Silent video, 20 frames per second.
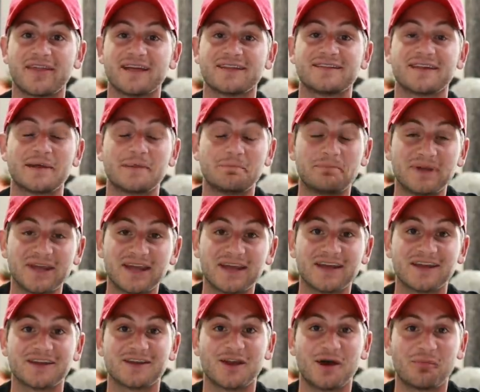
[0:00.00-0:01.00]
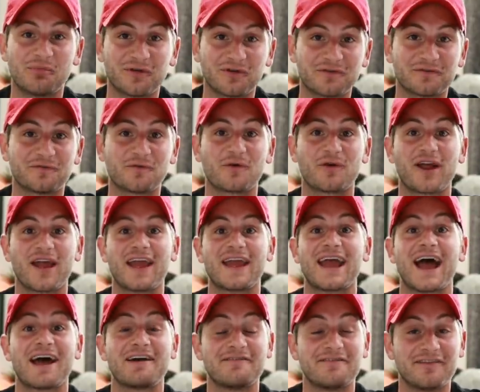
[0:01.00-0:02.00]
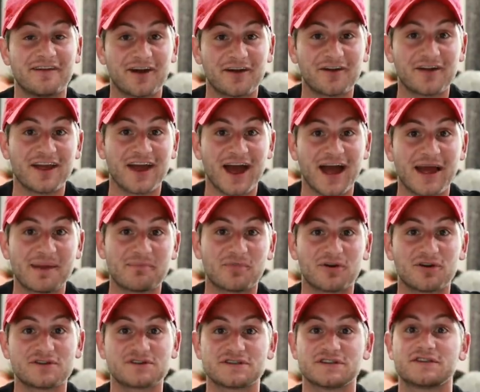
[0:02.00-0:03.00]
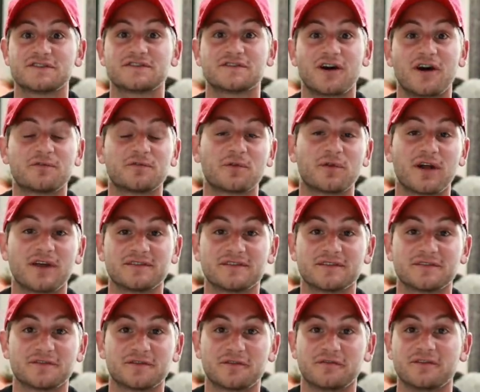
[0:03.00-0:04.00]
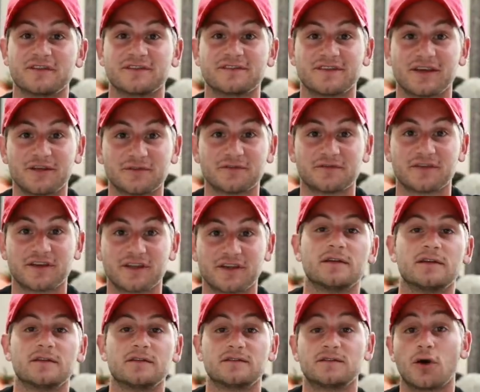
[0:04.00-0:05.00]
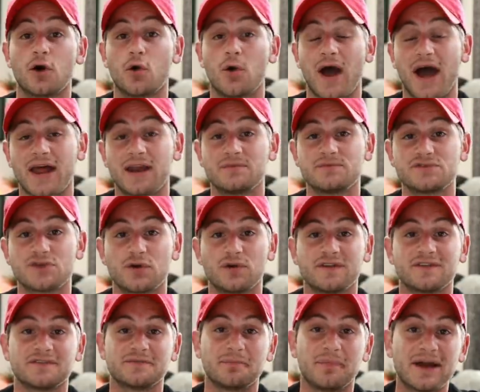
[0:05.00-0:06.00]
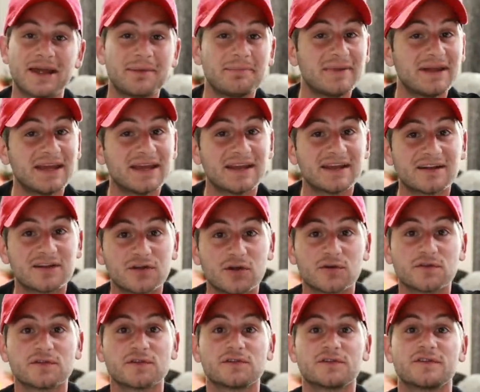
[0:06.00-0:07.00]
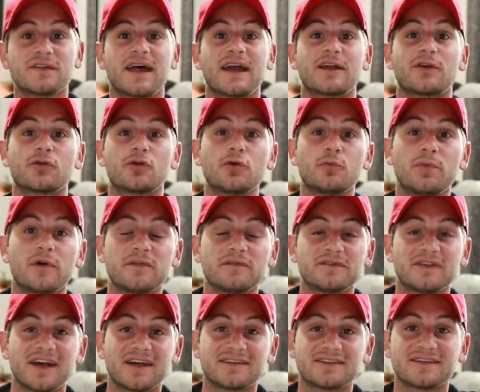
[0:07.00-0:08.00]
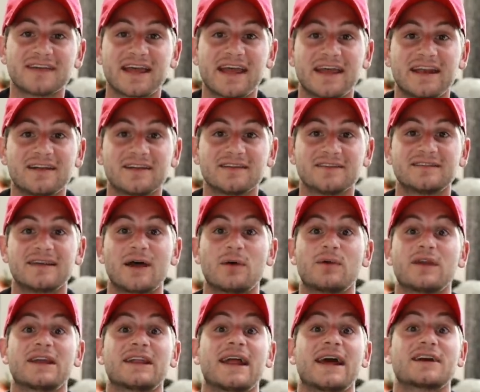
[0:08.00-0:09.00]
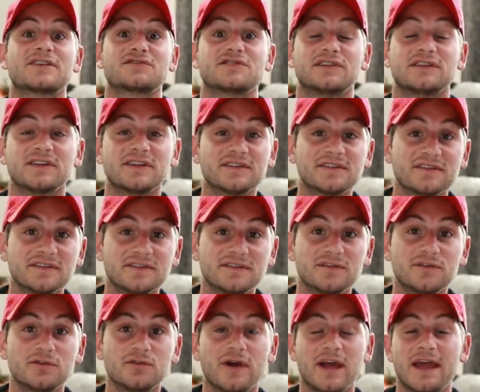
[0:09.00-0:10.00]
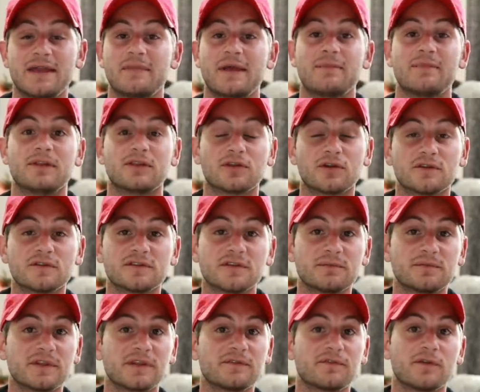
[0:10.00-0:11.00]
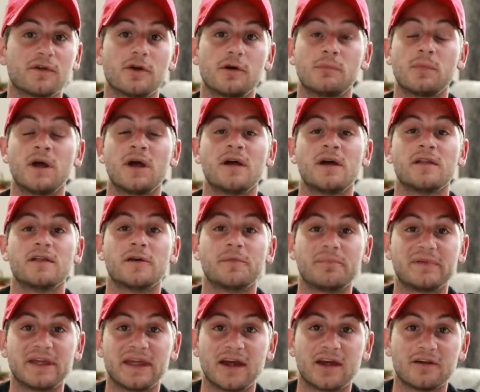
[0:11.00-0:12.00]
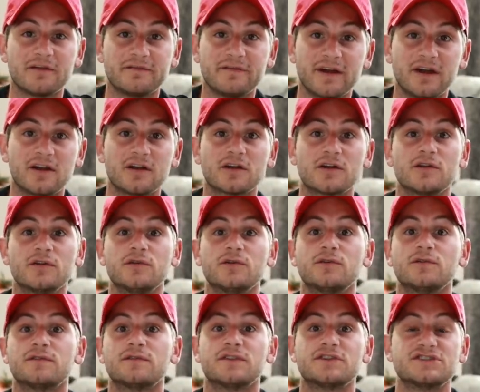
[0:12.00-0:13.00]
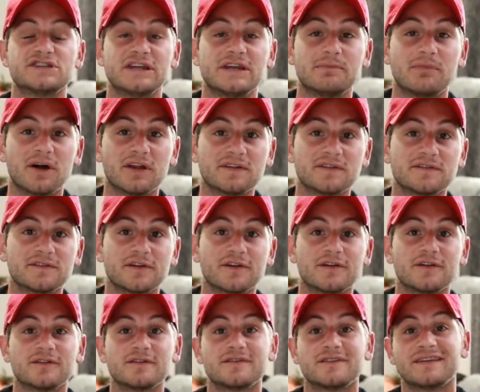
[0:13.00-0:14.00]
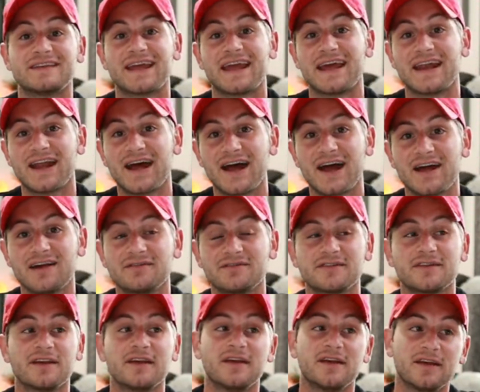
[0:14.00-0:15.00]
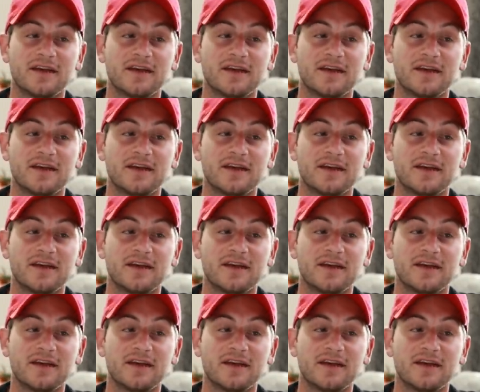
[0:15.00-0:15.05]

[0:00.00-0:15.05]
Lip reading: That's a big number for a very high margin software as a service sales figure. So Adam Jonas might be getting closer to that group of Tesla analysts that we can actually listen to and maybe learn something from, the Pierre Farragus, the Gene Munsters, the Dan Ives.